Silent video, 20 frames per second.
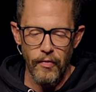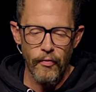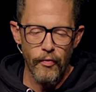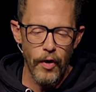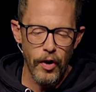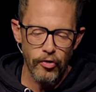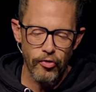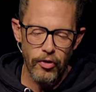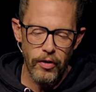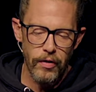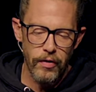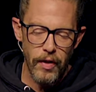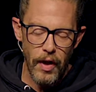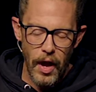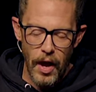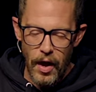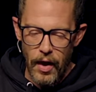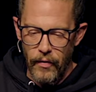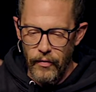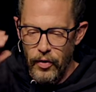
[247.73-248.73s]
and functions
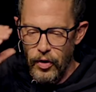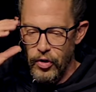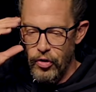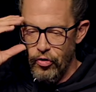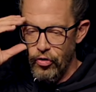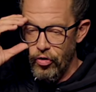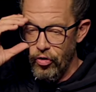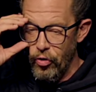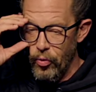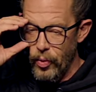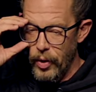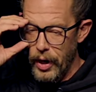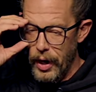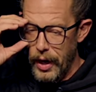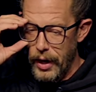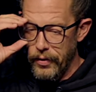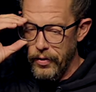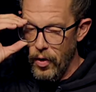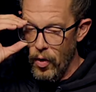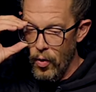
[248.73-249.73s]
of Yeshua
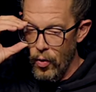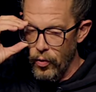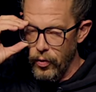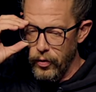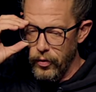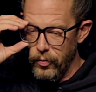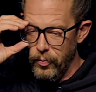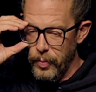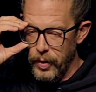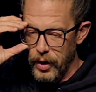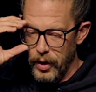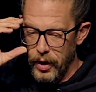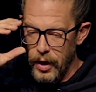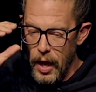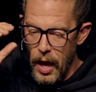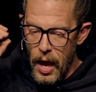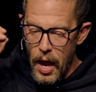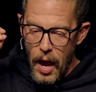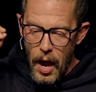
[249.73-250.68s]
and the Holy Spirit.